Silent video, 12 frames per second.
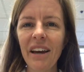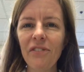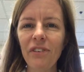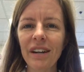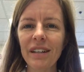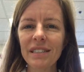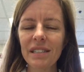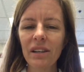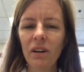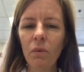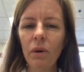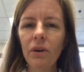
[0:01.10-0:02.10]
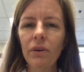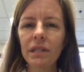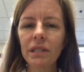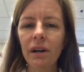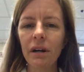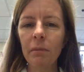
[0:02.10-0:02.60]
friends, we're going to
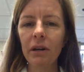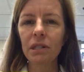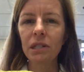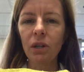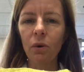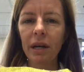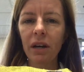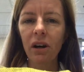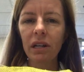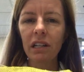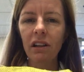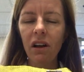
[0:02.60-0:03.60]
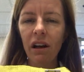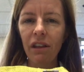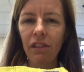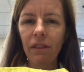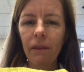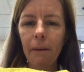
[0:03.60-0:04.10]
talk about sewing on
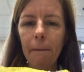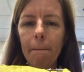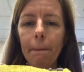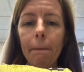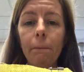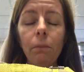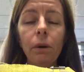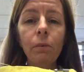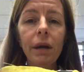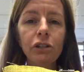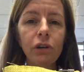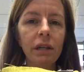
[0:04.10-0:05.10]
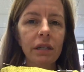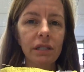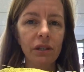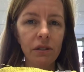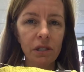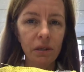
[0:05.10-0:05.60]
cloth. When we tried this
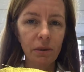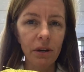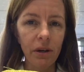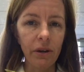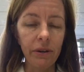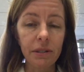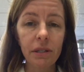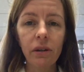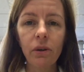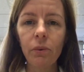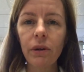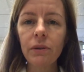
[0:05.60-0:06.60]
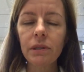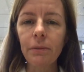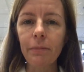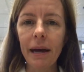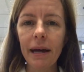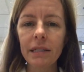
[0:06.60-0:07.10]
on sewing cards, we used a
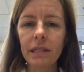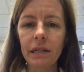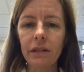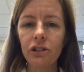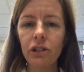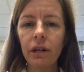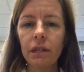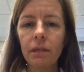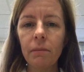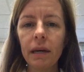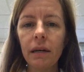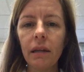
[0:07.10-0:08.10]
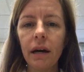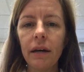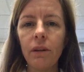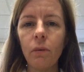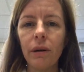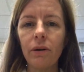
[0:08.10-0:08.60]
backstitch to make a line
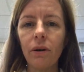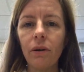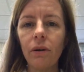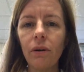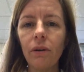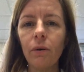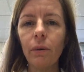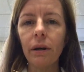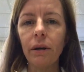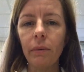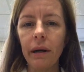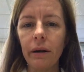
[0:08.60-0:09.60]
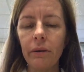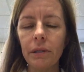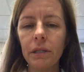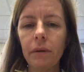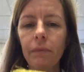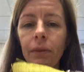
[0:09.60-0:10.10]
that went all the way around.
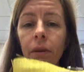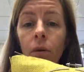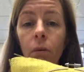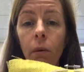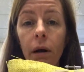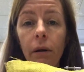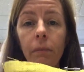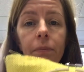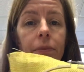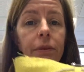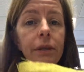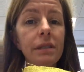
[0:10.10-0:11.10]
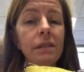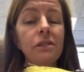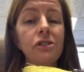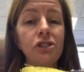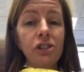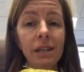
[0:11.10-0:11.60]
Well, this is
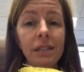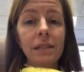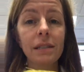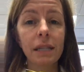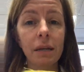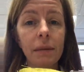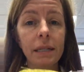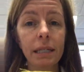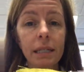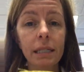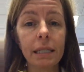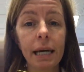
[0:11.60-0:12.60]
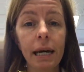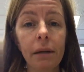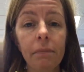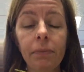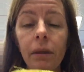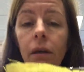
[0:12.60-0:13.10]
just the same idea as that.
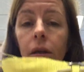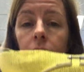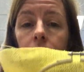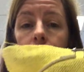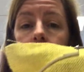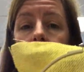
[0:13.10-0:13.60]
The only